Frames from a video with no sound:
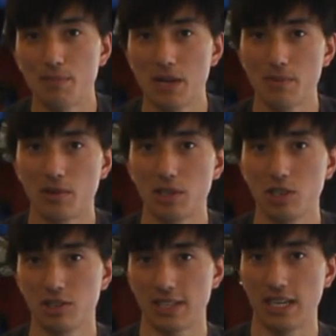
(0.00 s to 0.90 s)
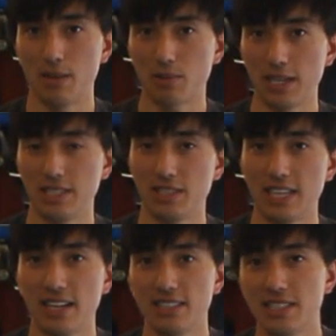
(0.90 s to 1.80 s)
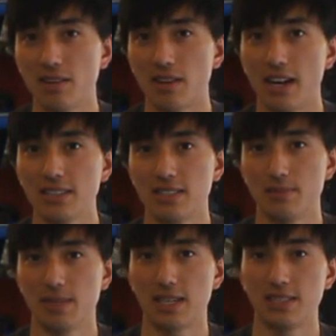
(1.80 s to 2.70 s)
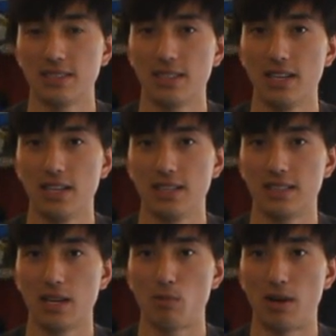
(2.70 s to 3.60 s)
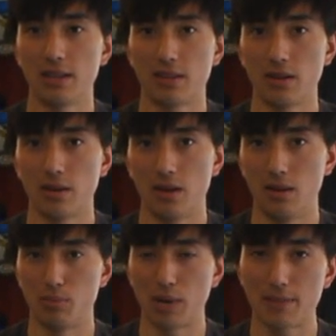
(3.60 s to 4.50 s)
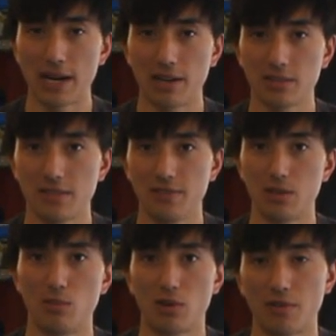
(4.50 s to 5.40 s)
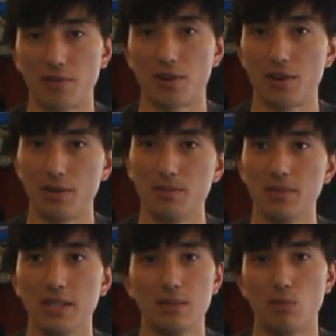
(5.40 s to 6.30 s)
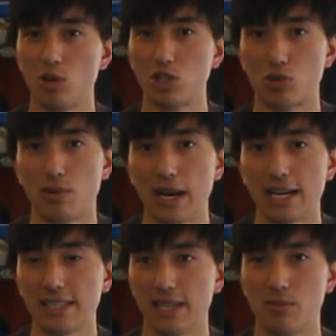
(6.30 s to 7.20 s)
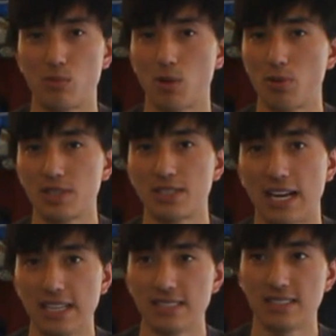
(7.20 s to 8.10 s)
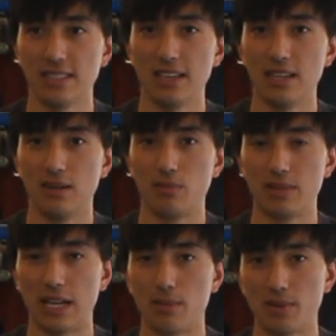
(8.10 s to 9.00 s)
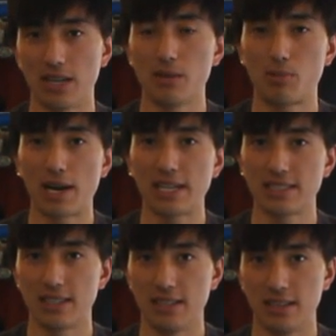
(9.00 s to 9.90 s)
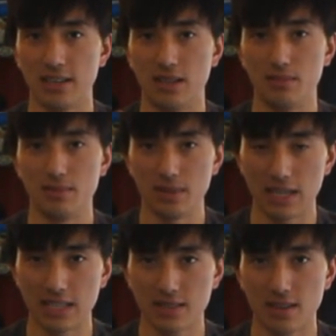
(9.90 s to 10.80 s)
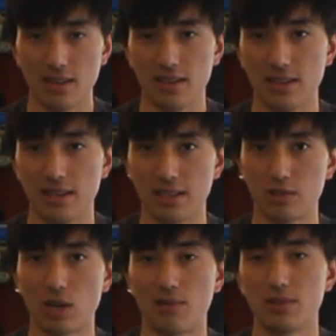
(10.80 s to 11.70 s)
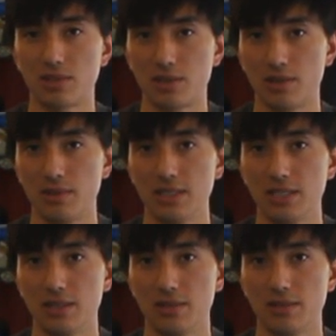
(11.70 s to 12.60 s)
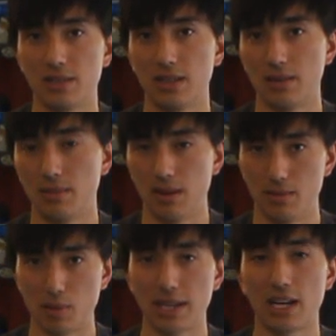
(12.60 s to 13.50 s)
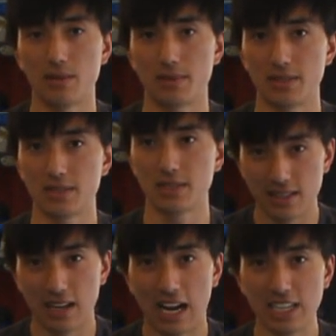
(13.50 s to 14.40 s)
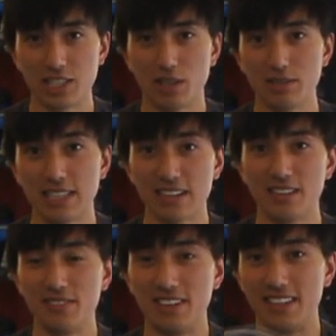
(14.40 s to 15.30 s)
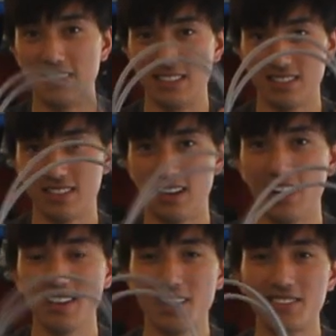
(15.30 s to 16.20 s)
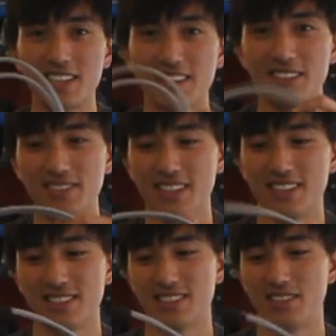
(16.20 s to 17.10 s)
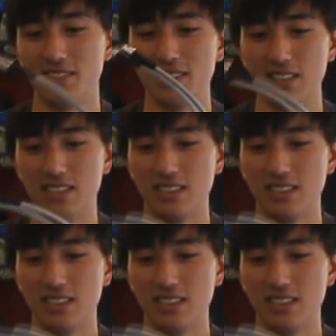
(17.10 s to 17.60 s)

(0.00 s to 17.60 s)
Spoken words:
why people usually upgrade to stainless steel lines is because they want their brake pedal to feel more firm, more direct, and more precise when they apply the brakes, and it travels through into the brake calipers. I chose Technofit. I love Technofit, so